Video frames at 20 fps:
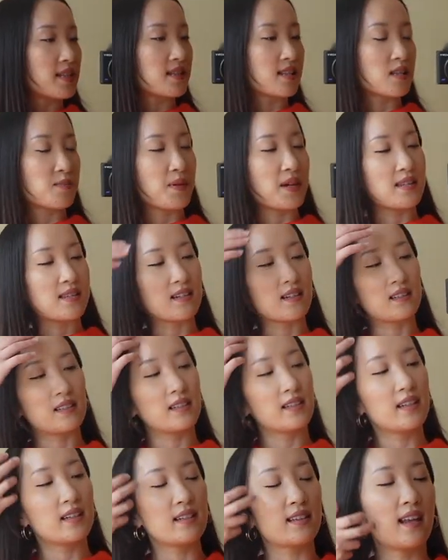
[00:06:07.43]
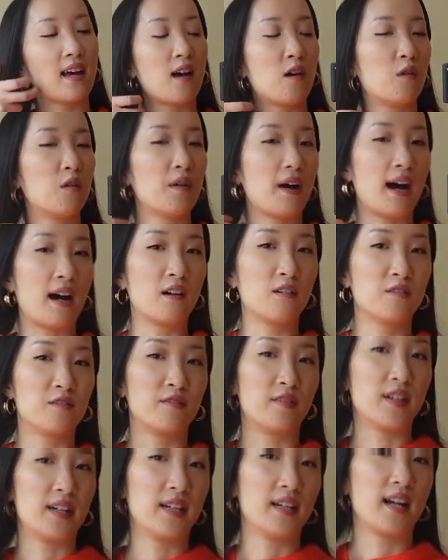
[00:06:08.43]
this is basically the whole
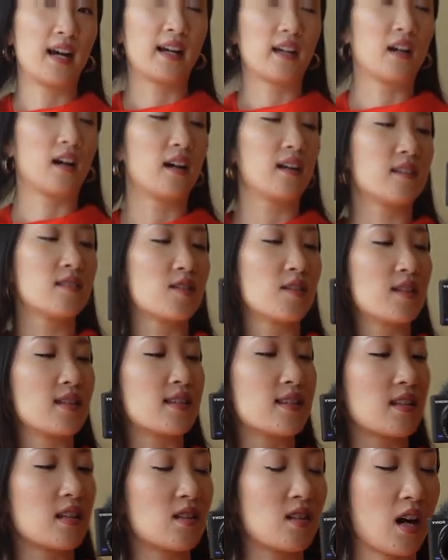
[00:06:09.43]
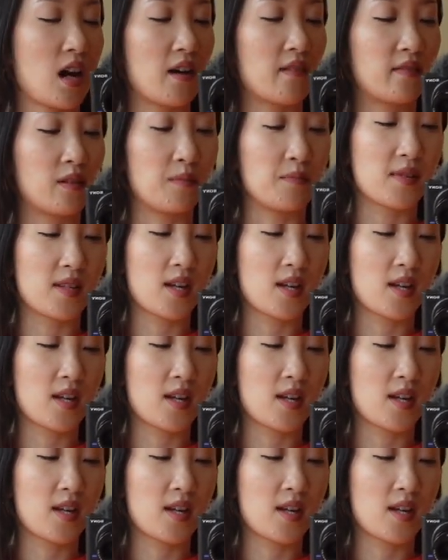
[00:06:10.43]
outfit I got. So this is the top from